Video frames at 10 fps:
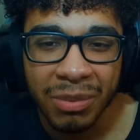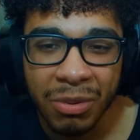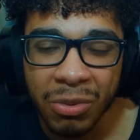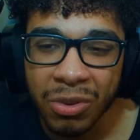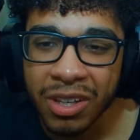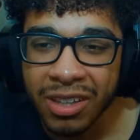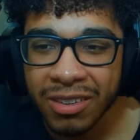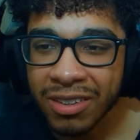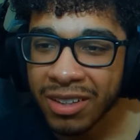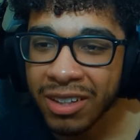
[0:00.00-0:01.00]
before like
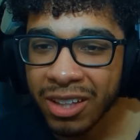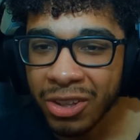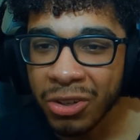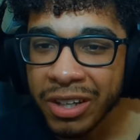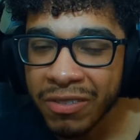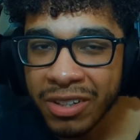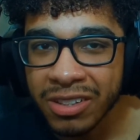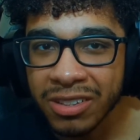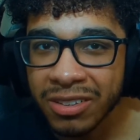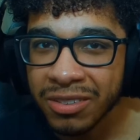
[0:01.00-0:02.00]
they're
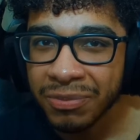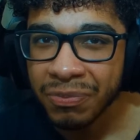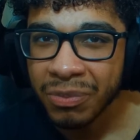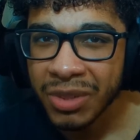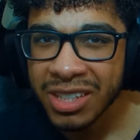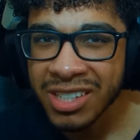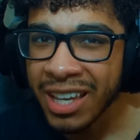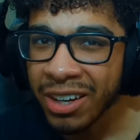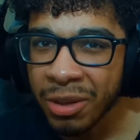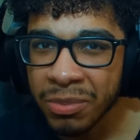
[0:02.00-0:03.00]
even
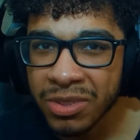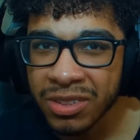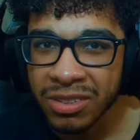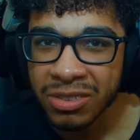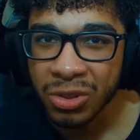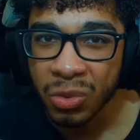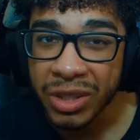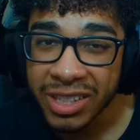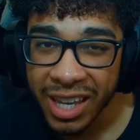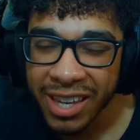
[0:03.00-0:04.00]
set up to
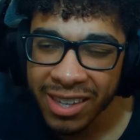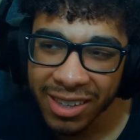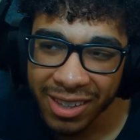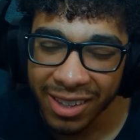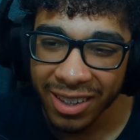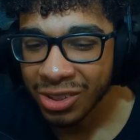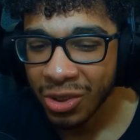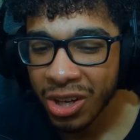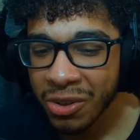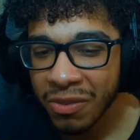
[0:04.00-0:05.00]
retake it.
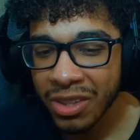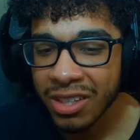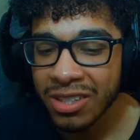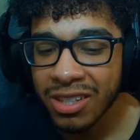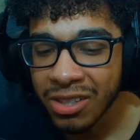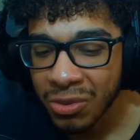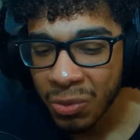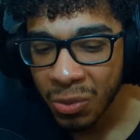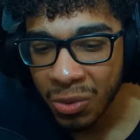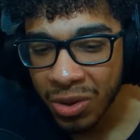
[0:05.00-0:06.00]
So I don't even think
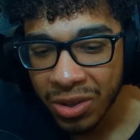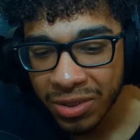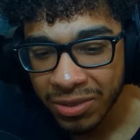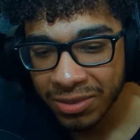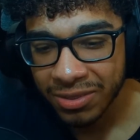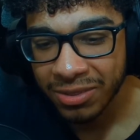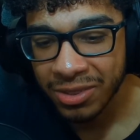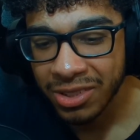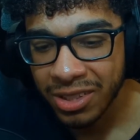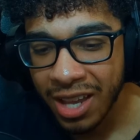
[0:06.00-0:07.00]
season one
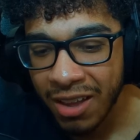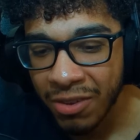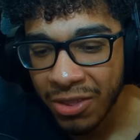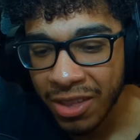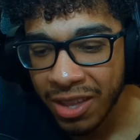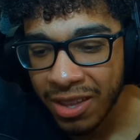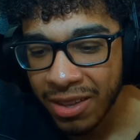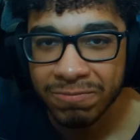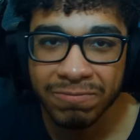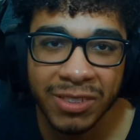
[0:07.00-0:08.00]
is gonna have all that.
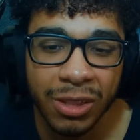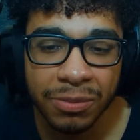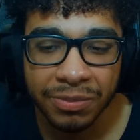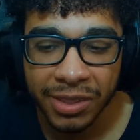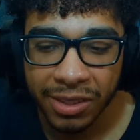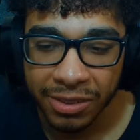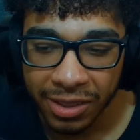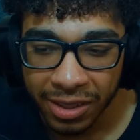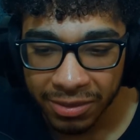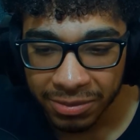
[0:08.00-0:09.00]
So you know,
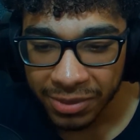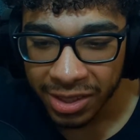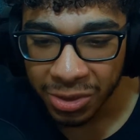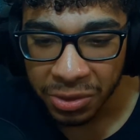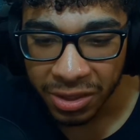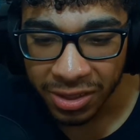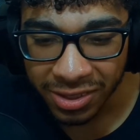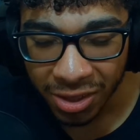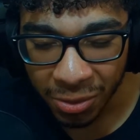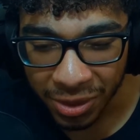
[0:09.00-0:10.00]
uh, it is what it
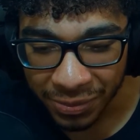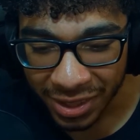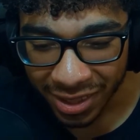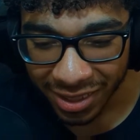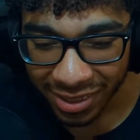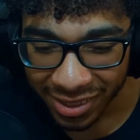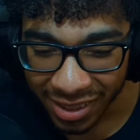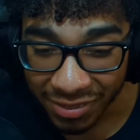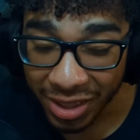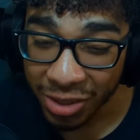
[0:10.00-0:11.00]
is. Oh well.
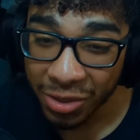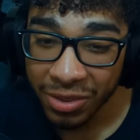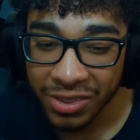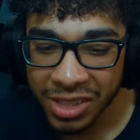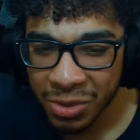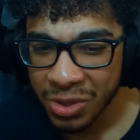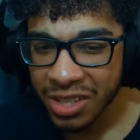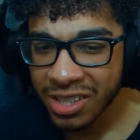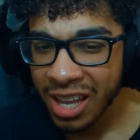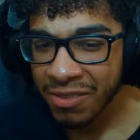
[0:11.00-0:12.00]
If they do, if season one
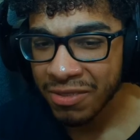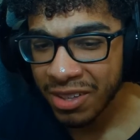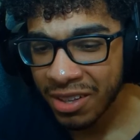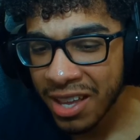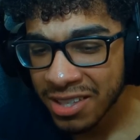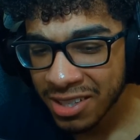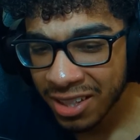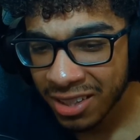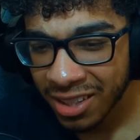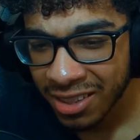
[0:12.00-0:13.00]
does have ends it
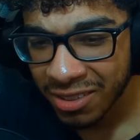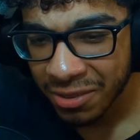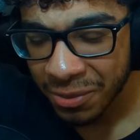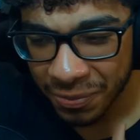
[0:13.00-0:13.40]
like that, then